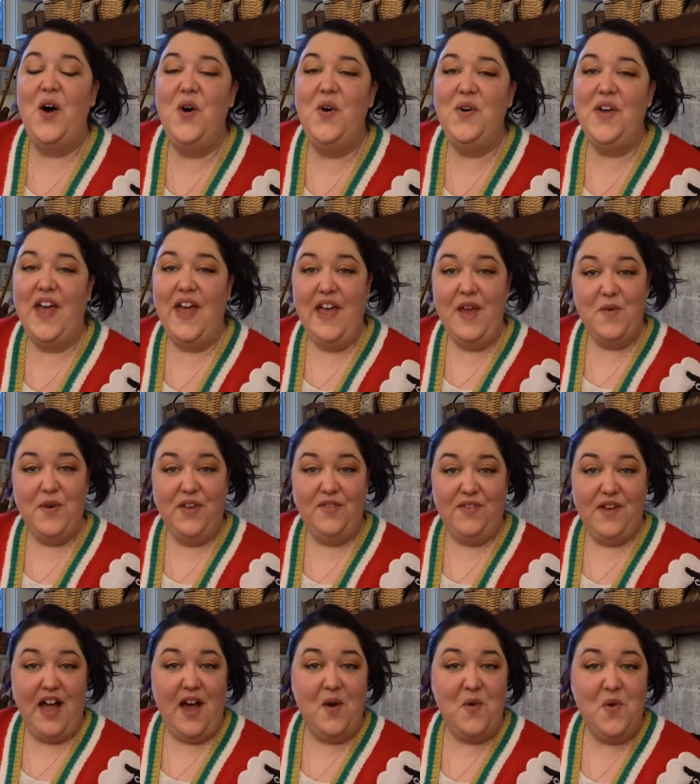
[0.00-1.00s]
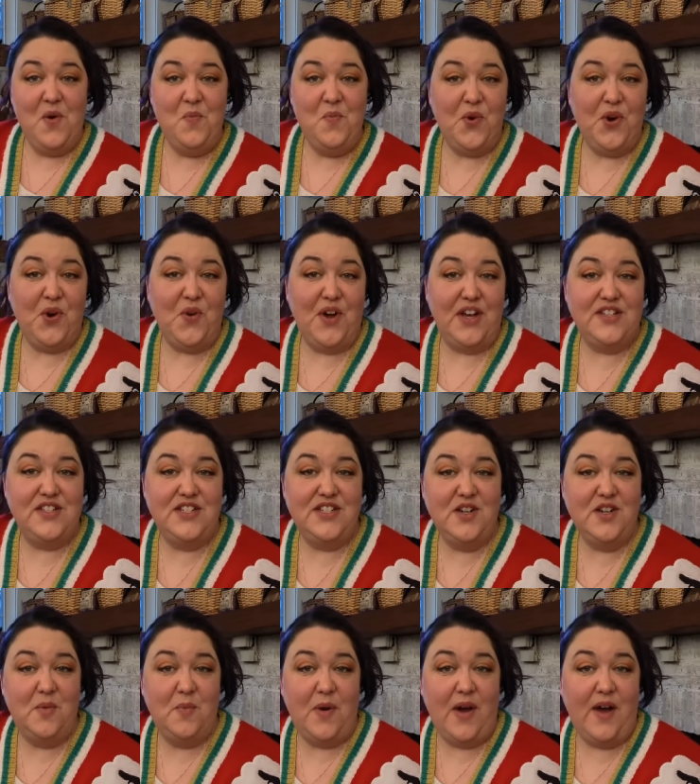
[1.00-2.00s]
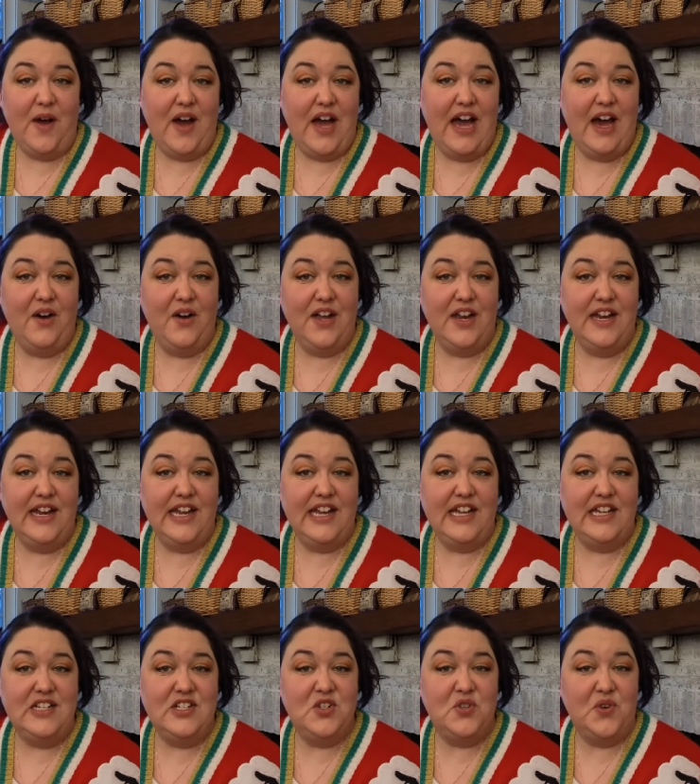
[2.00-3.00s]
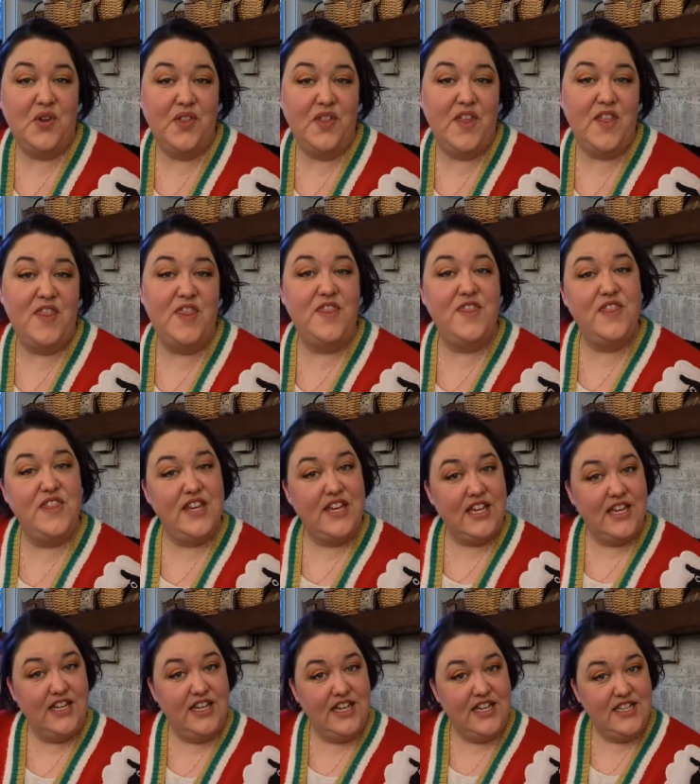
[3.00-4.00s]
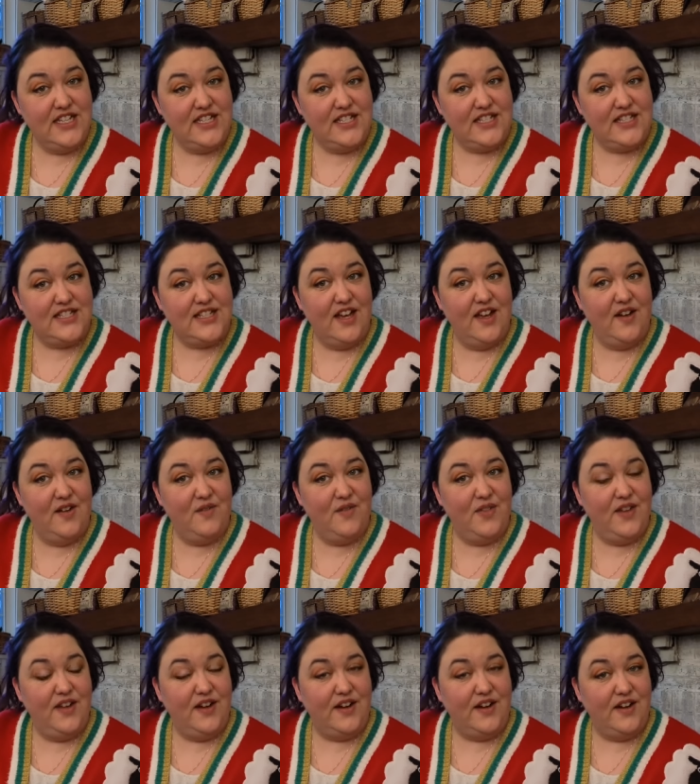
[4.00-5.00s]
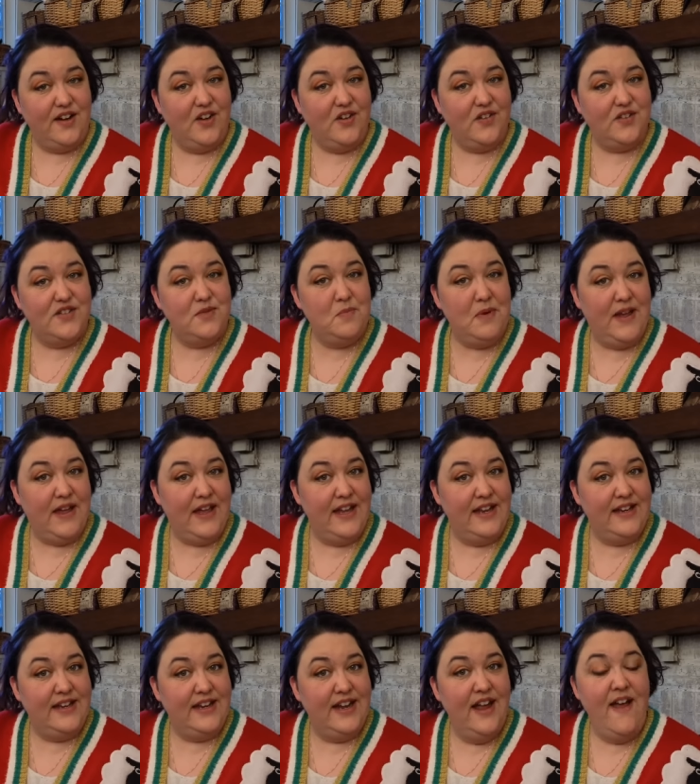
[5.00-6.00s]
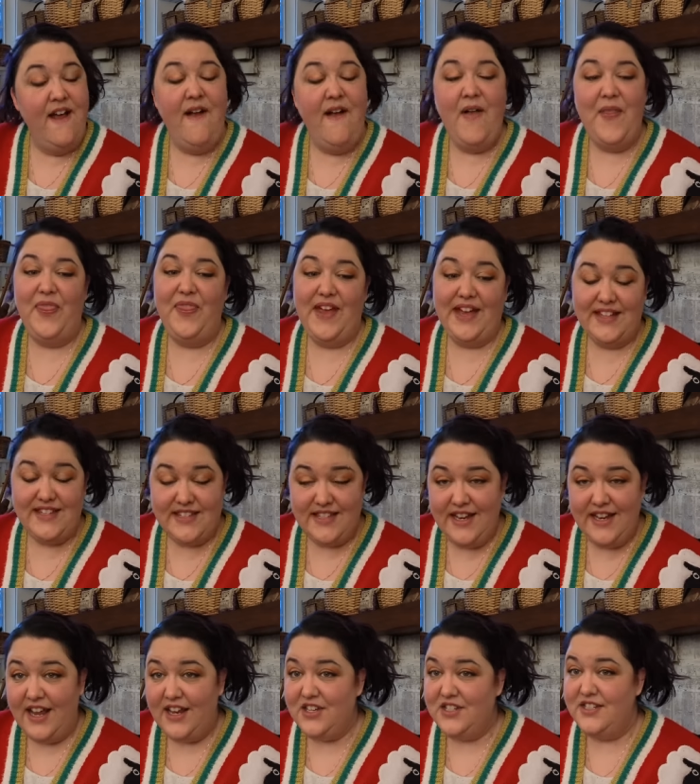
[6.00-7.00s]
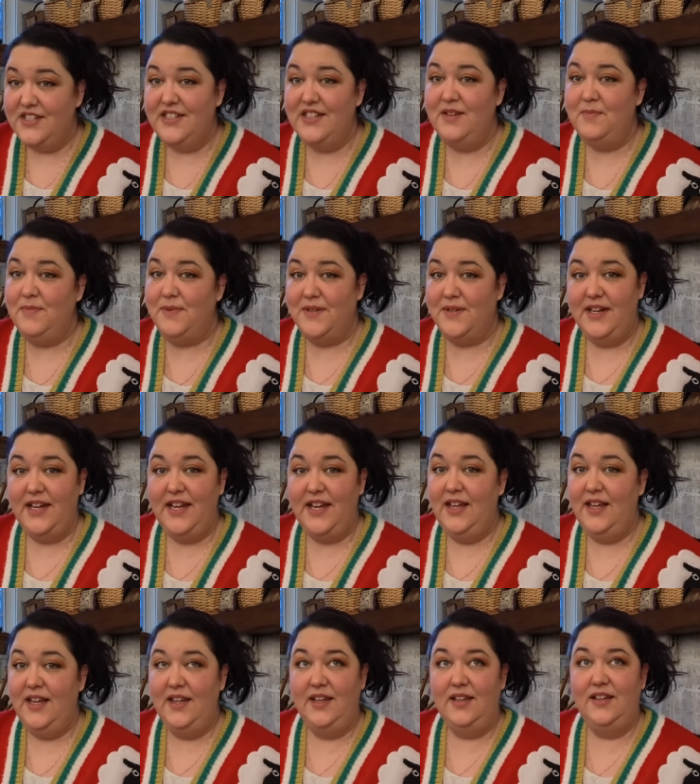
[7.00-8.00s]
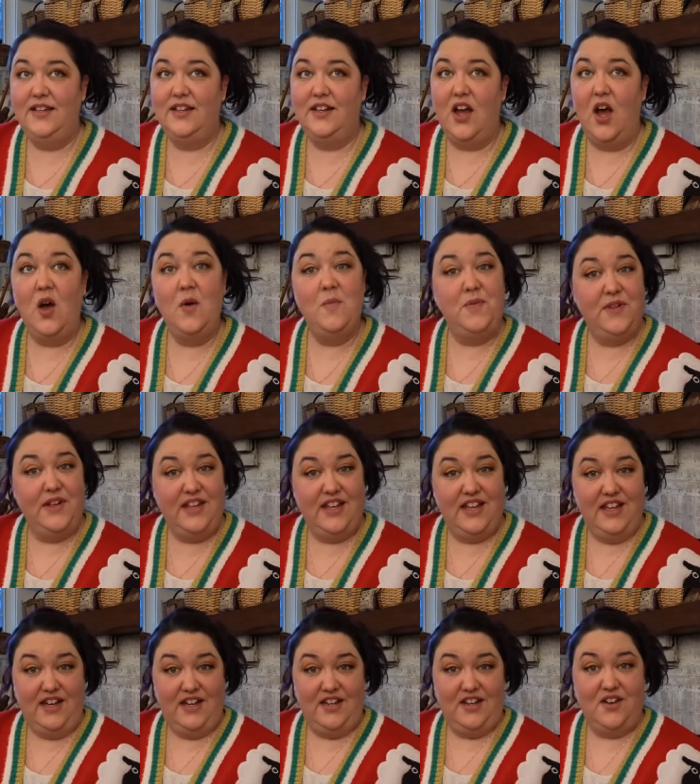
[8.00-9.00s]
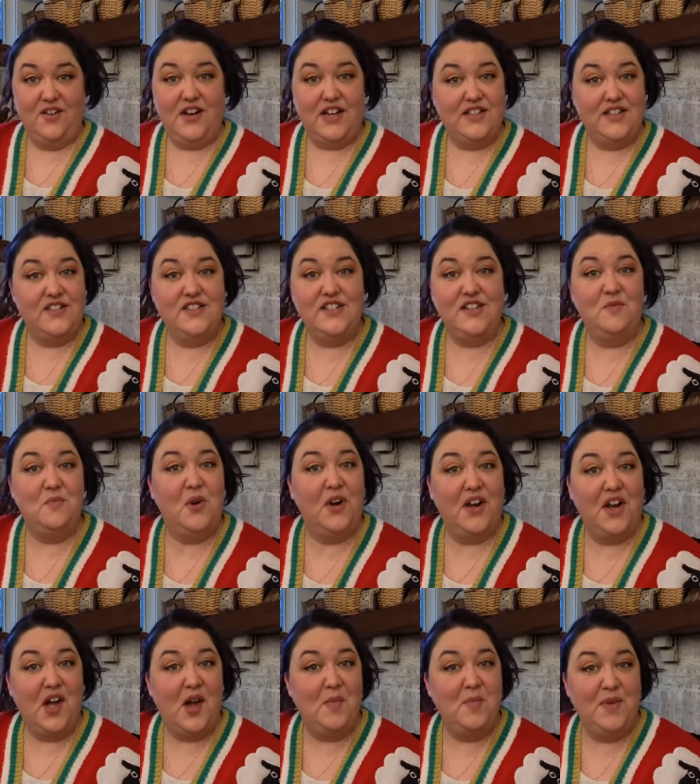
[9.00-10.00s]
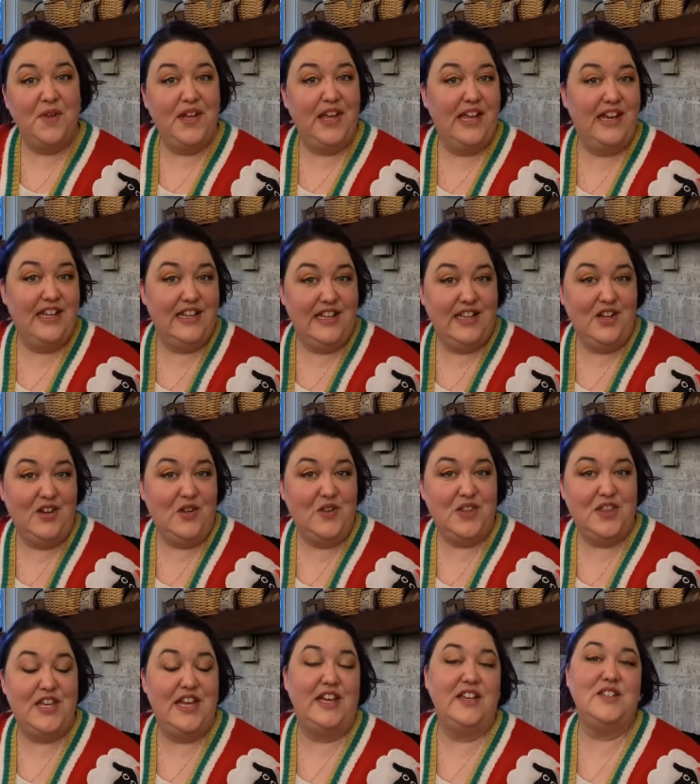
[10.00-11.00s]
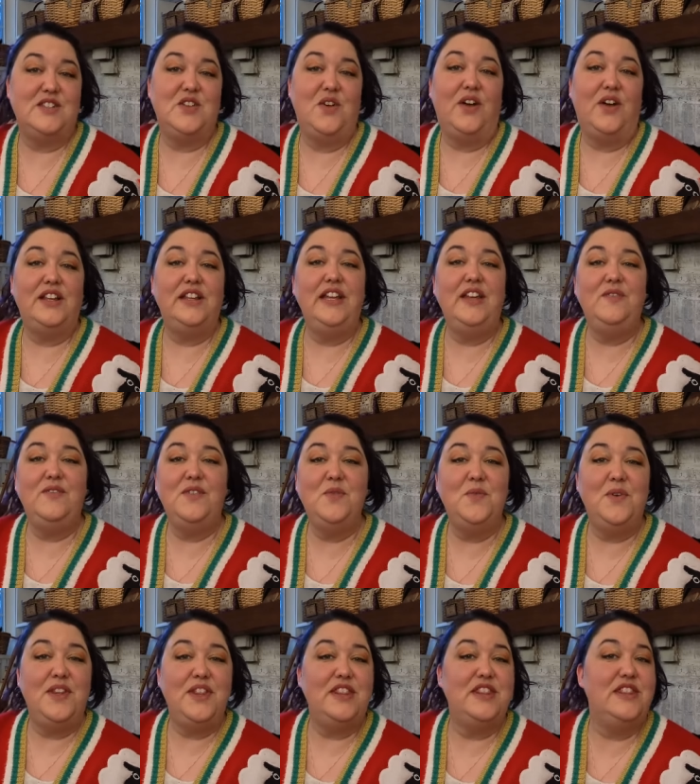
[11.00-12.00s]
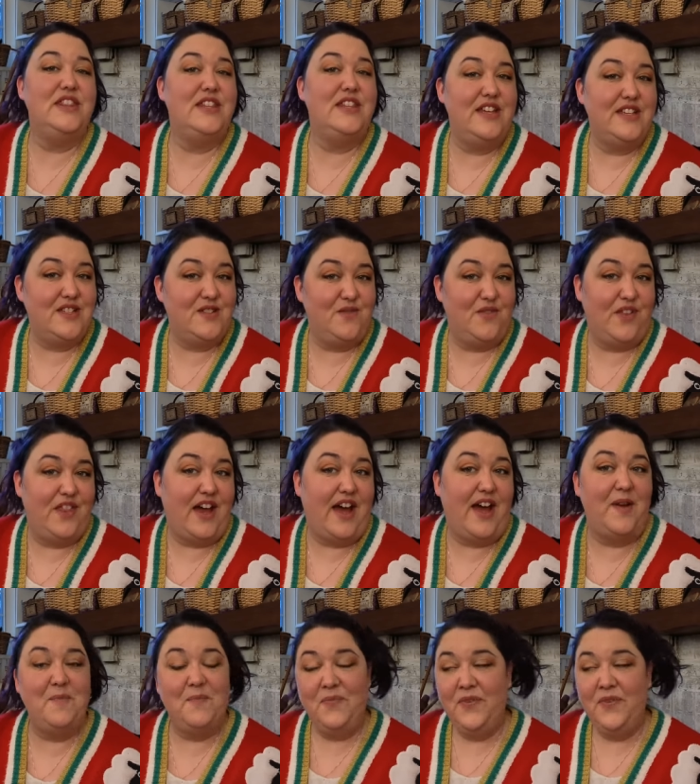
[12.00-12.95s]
Okay, we've got one more question about how can I control the thickness of the yarn you spin? That's an actually pretty complicated question, more complicated than you think. So I'll leave you with this for that.